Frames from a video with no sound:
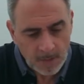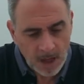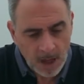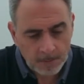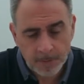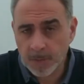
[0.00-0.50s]

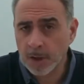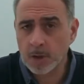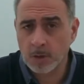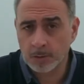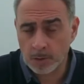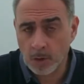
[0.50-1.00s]
that
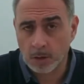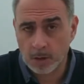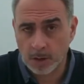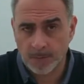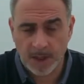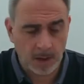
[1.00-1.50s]
you're not
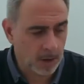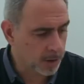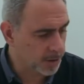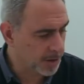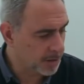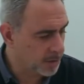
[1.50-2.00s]
going to be
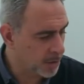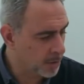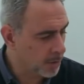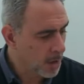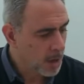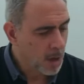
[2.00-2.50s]
allergic
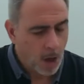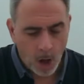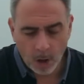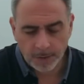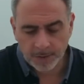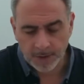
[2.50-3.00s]
to.
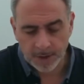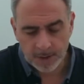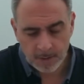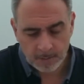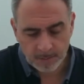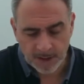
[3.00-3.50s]

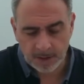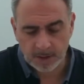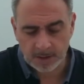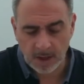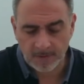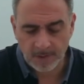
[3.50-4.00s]
Often,
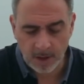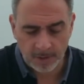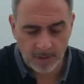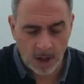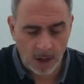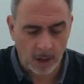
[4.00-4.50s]
because I've
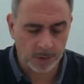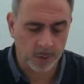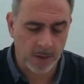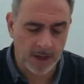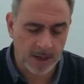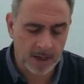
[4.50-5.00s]
learnt the hard
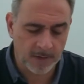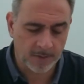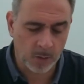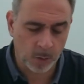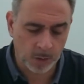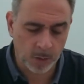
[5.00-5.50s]
way,
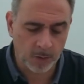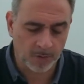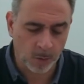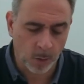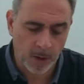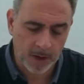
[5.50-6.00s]
if you want to
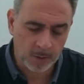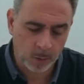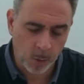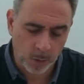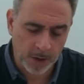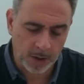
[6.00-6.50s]
avoid
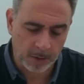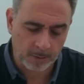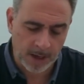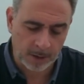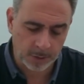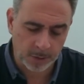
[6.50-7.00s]
walking
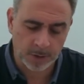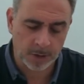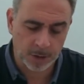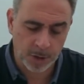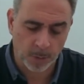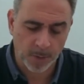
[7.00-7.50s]
around doing
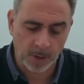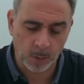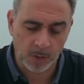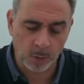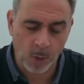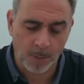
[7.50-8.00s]
your shopping
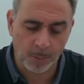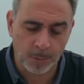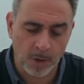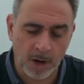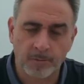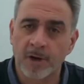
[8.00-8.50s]
with one
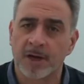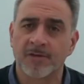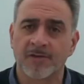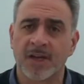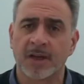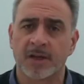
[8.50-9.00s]
bright red
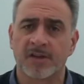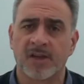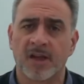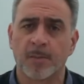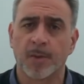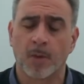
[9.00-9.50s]

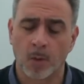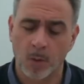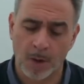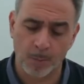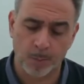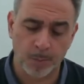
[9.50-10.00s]
fingertip or
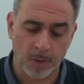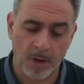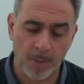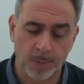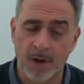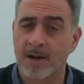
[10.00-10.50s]
one
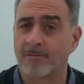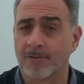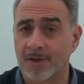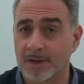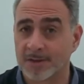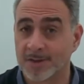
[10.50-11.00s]
bright brown
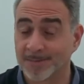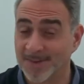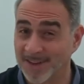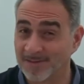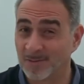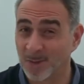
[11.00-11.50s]
fingertip,
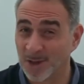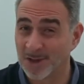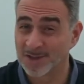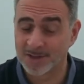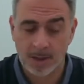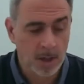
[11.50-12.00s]
even
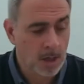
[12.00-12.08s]
worse,